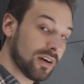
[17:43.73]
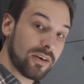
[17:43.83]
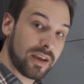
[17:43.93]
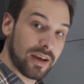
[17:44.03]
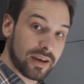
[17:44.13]

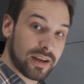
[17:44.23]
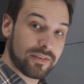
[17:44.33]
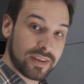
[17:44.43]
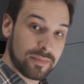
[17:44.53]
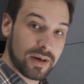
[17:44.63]
Okay, I got
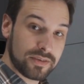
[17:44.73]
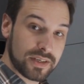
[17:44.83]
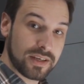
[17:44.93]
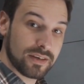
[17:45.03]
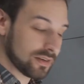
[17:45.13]
everything mounted
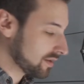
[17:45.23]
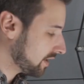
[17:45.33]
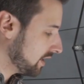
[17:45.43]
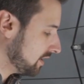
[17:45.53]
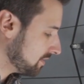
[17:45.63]
here that
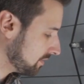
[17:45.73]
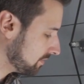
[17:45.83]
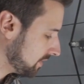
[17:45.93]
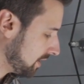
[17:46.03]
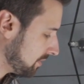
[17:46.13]
I need to
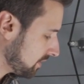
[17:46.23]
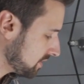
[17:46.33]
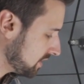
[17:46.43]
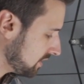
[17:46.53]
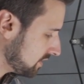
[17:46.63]
get
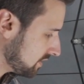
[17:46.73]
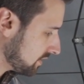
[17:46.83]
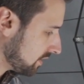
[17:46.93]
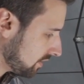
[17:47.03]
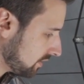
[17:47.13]
mounted. This is
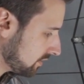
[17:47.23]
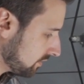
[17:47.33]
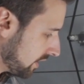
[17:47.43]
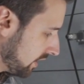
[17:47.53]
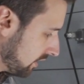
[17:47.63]
all
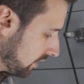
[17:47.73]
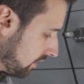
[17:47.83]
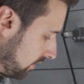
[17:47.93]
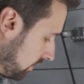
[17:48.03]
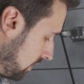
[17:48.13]
ready to
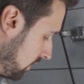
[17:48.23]
go.